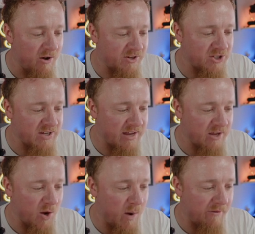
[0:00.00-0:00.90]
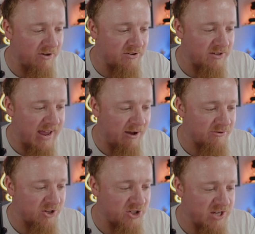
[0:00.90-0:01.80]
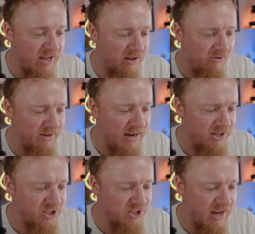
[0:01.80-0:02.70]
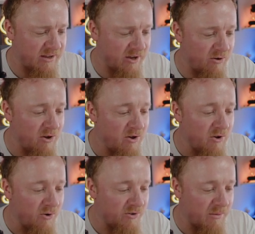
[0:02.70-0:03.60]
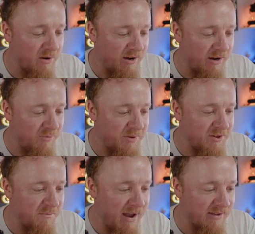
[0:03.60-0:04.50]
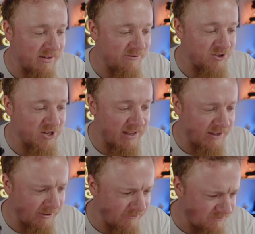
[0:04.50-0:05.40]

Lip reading: of the shadow, whether it's an outer shadow or an inner shadow or some kind of perspective shadow.